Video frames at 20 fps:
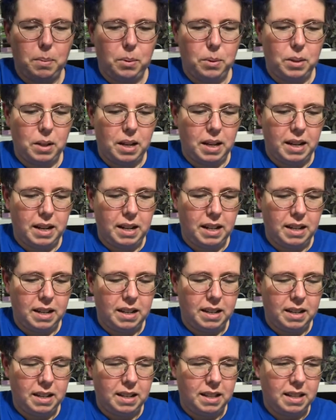pull on it.
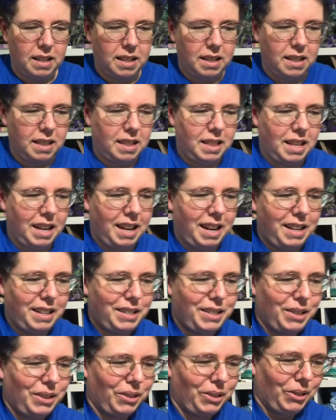That
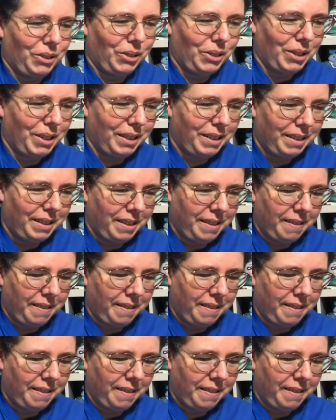is so cool.